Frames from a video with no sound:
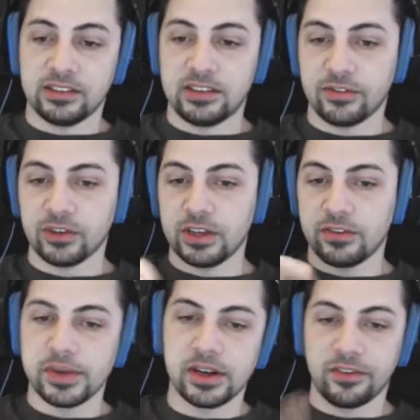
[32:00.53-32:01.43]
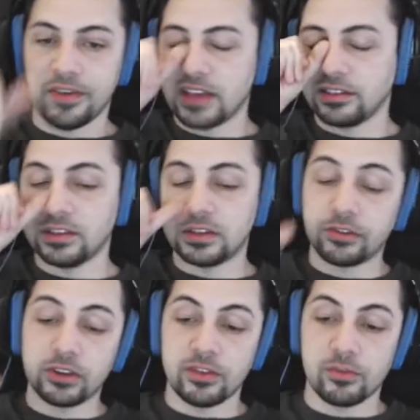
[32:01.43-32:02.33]
differently from interfaces,
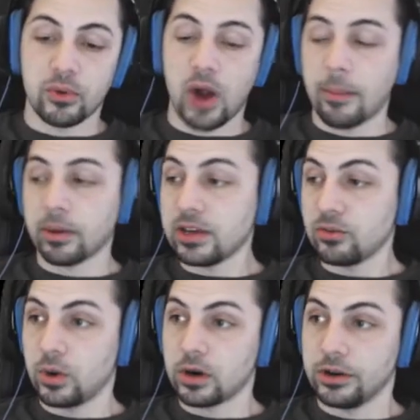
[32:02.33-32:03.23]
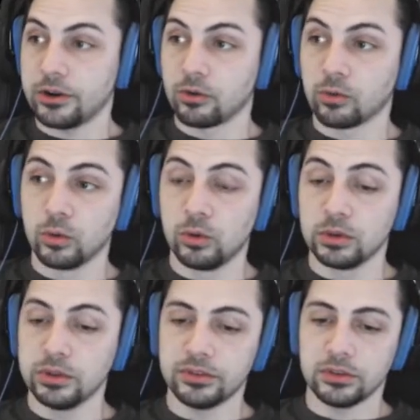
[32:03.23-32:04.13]
differently from properties? What are your
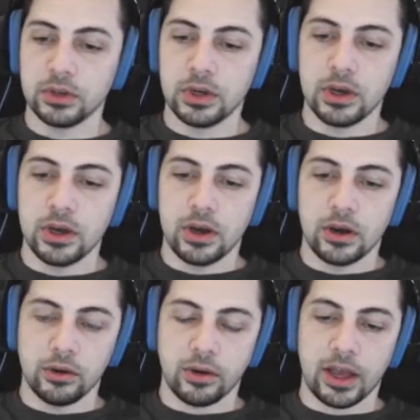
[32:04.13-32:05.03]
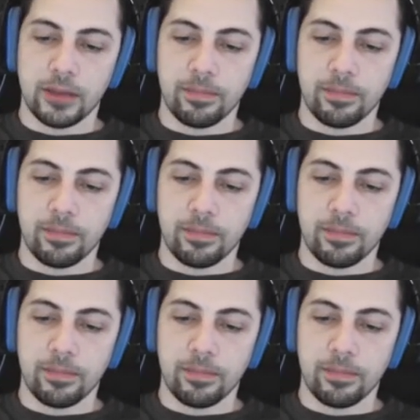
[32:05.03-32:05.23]
rules? Okay,